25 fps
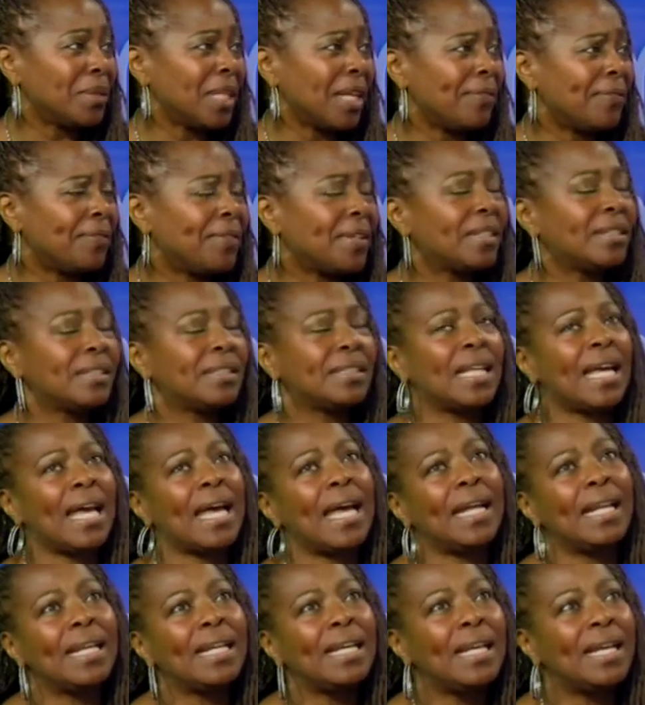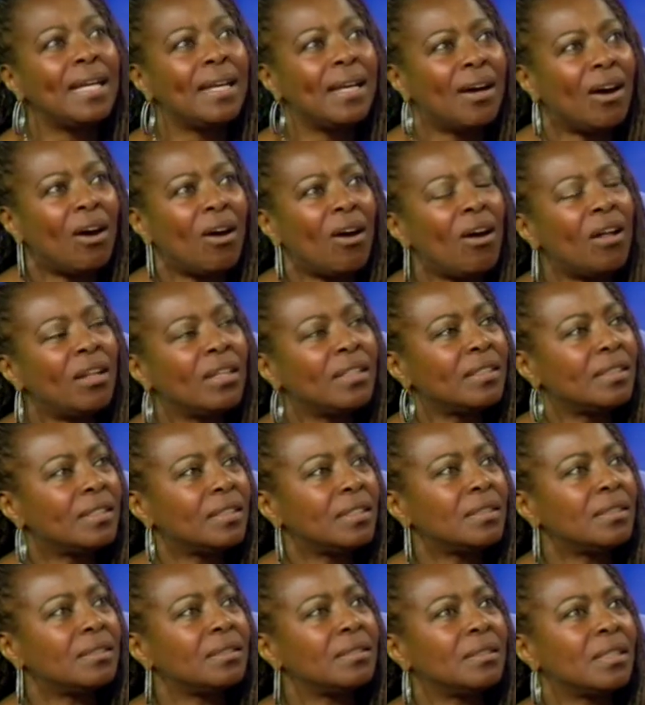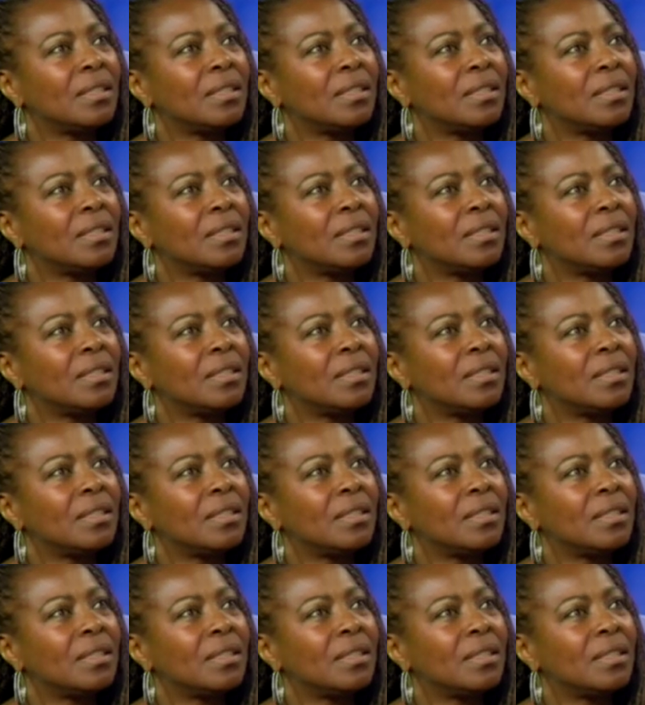They felt that all of the